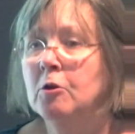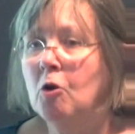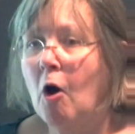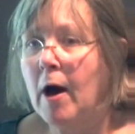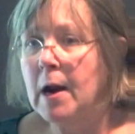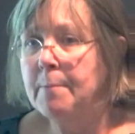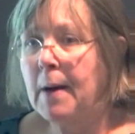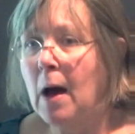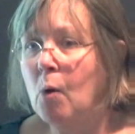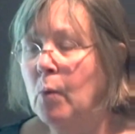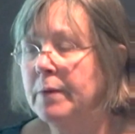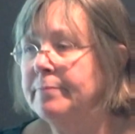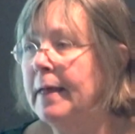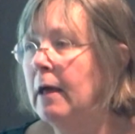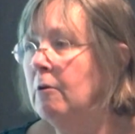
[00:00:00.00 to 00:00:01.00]
not about
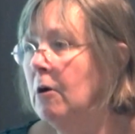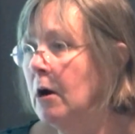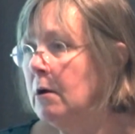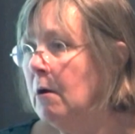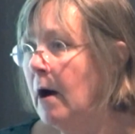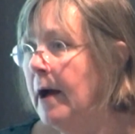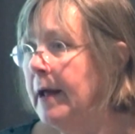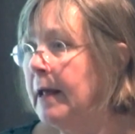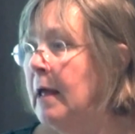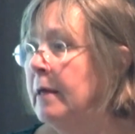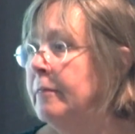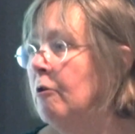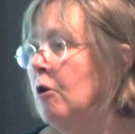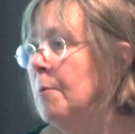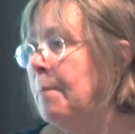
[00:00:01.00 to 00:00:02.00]
what they look
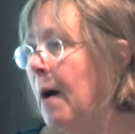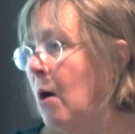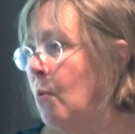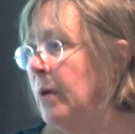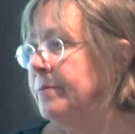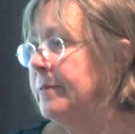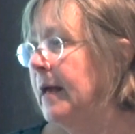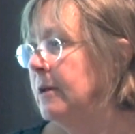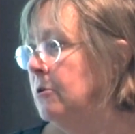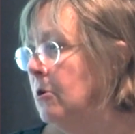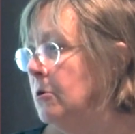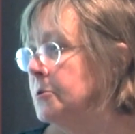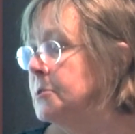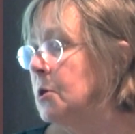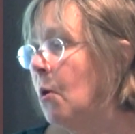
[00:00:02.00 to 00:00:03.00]
like, they're about what they
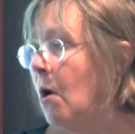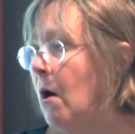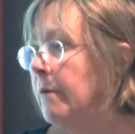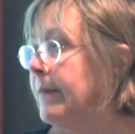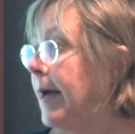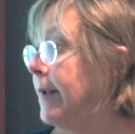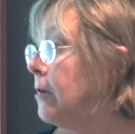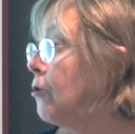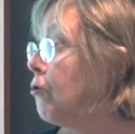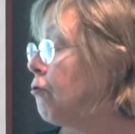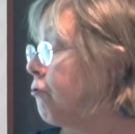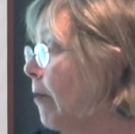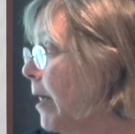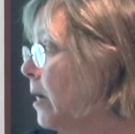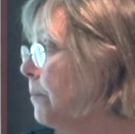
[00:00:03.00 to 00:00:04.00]
do. So all that
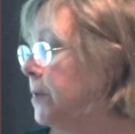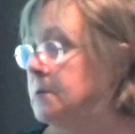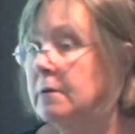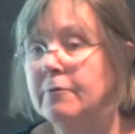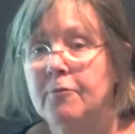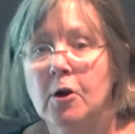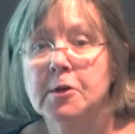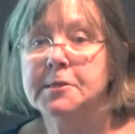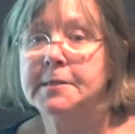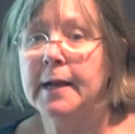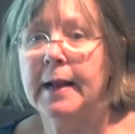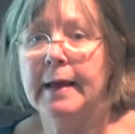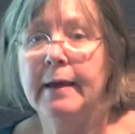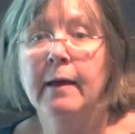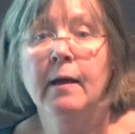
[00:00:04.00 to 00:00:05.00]
incredible
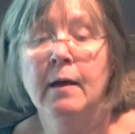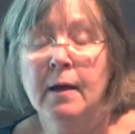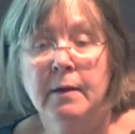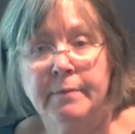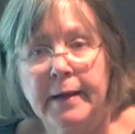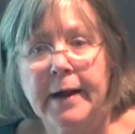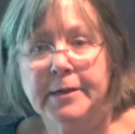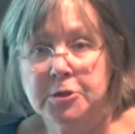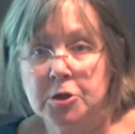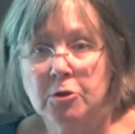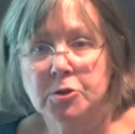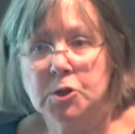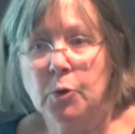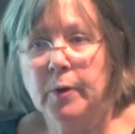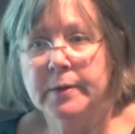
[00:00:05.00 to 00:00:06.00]
diversity that I
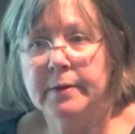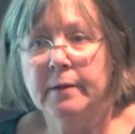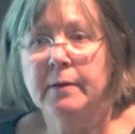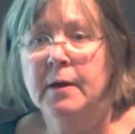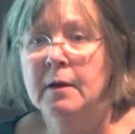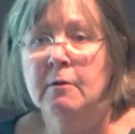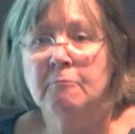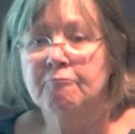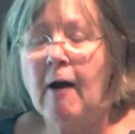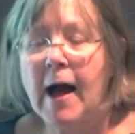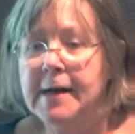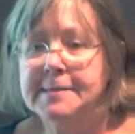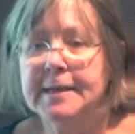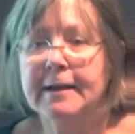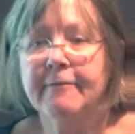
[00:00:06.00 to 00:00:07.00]
showed you in the
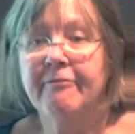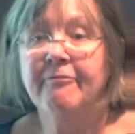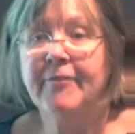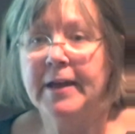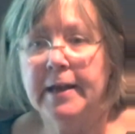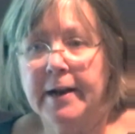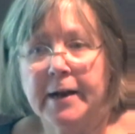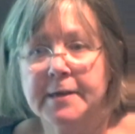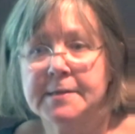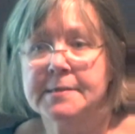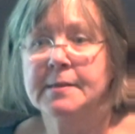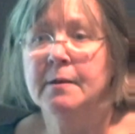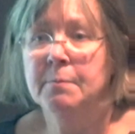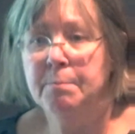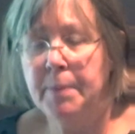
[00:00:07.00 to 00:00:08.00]
rising
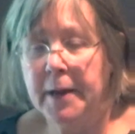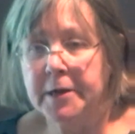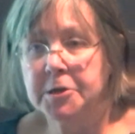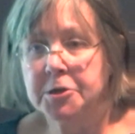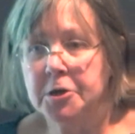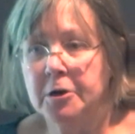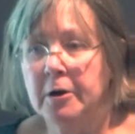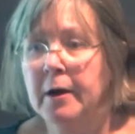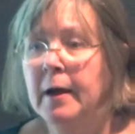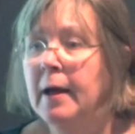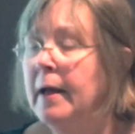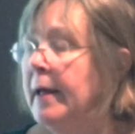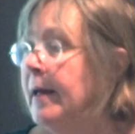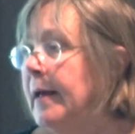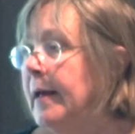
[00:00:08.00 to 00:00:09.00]
phoenix picture,
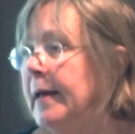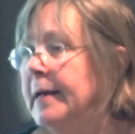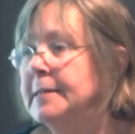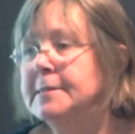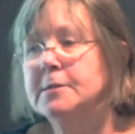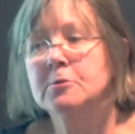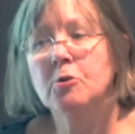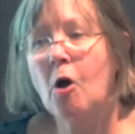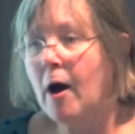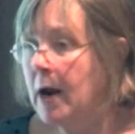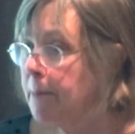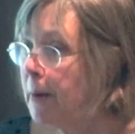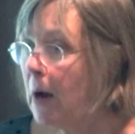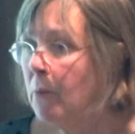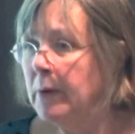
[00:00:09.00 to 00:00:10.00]
it's not
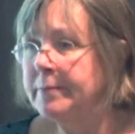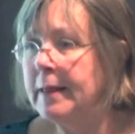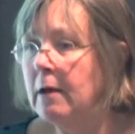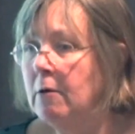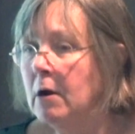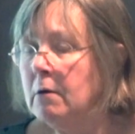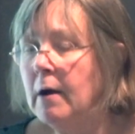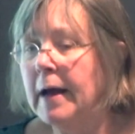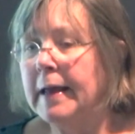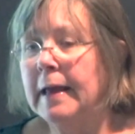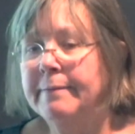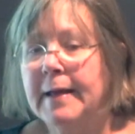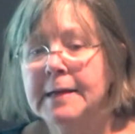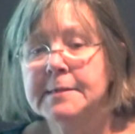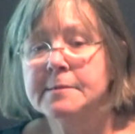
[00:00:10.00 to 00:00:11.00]
about what they look like,
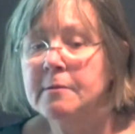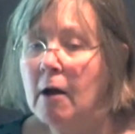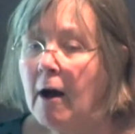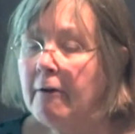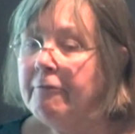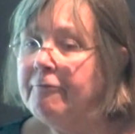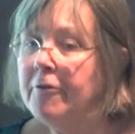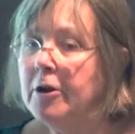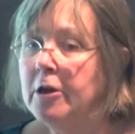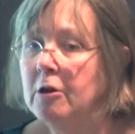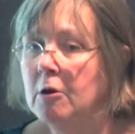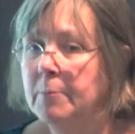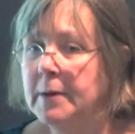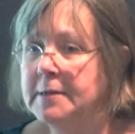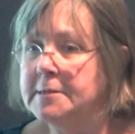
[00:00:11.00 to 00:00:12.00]
and that's tough for
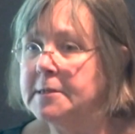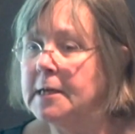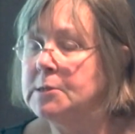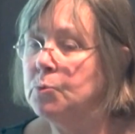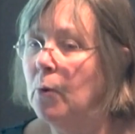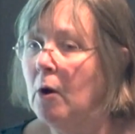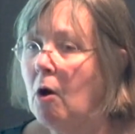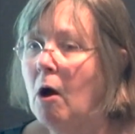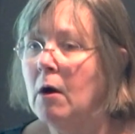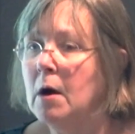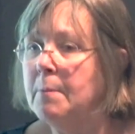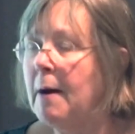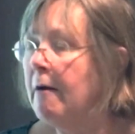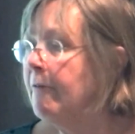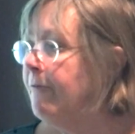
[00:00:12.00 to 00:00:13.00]
humans because we're all
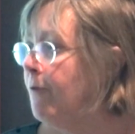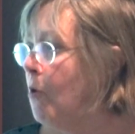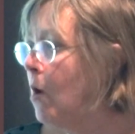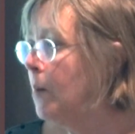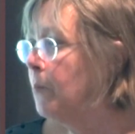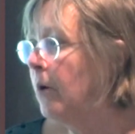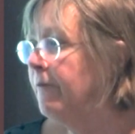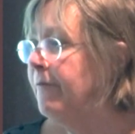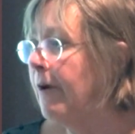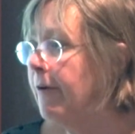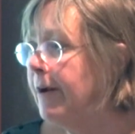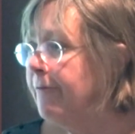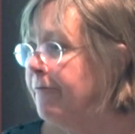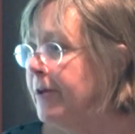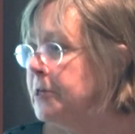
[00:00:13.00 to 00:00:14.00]
about form. We're
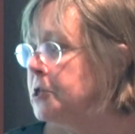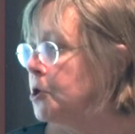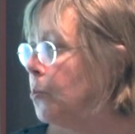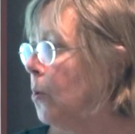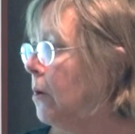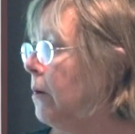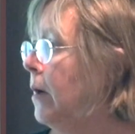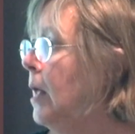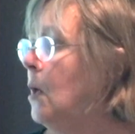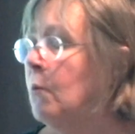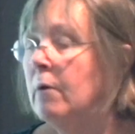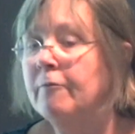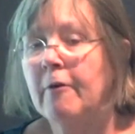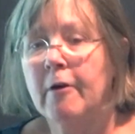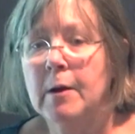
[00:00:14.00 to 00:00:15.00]
very visual,
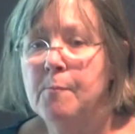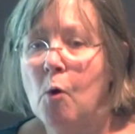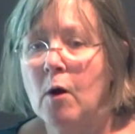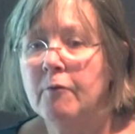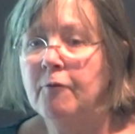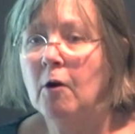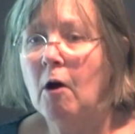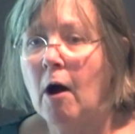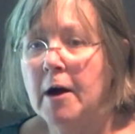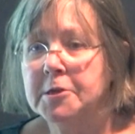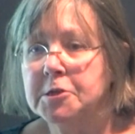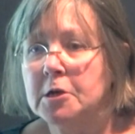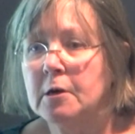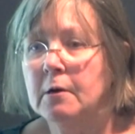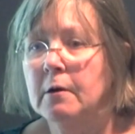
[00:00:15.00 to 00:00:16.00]
we're very
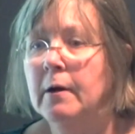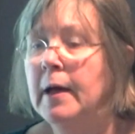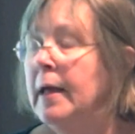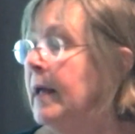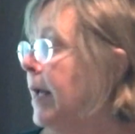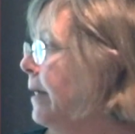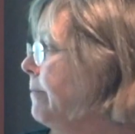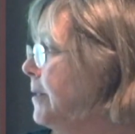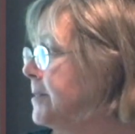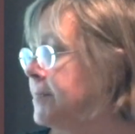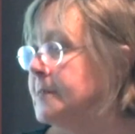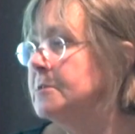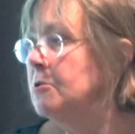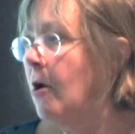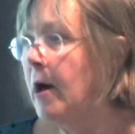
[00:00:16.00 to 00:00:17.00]
morphological, and this
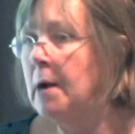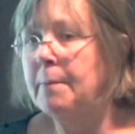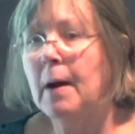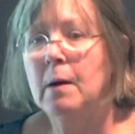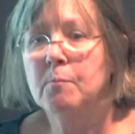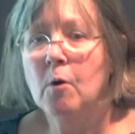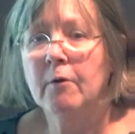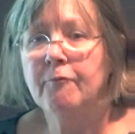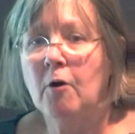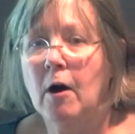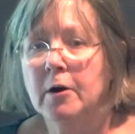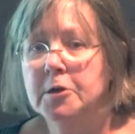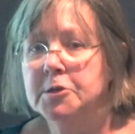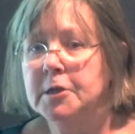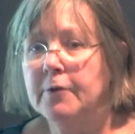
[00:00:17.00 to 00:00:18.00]
is not about
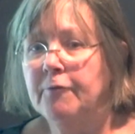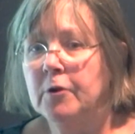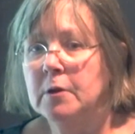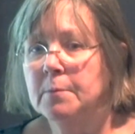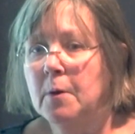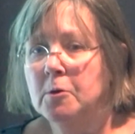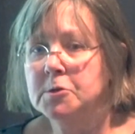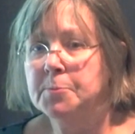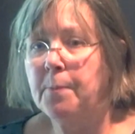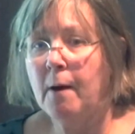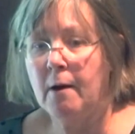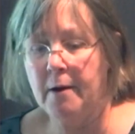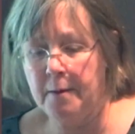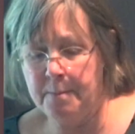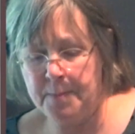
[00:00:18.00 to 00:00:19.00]
morphology for the most
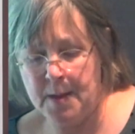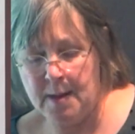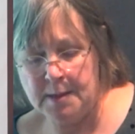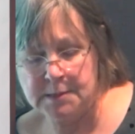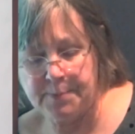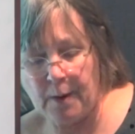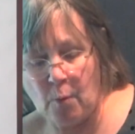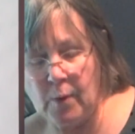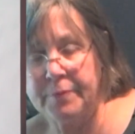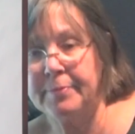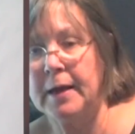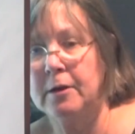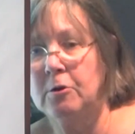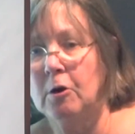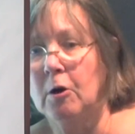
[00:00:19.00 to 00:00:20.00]
part. It's about what
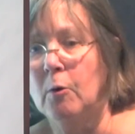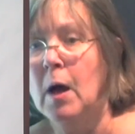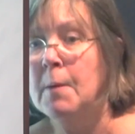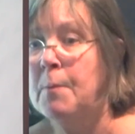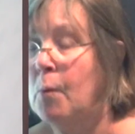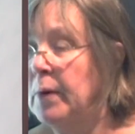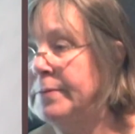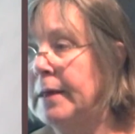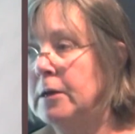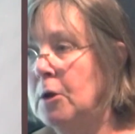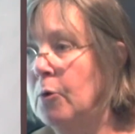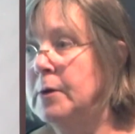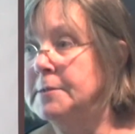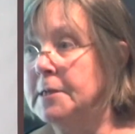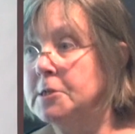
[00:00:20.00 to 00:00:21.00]
they do, but what they
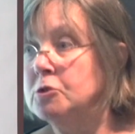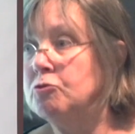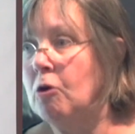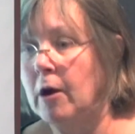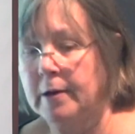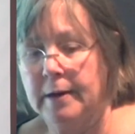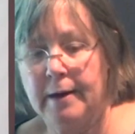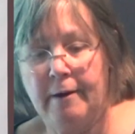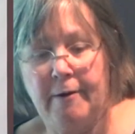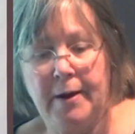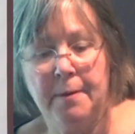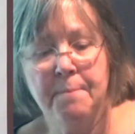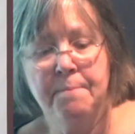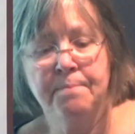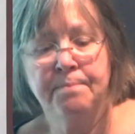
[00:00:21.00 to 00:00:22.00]
do is extraordinary.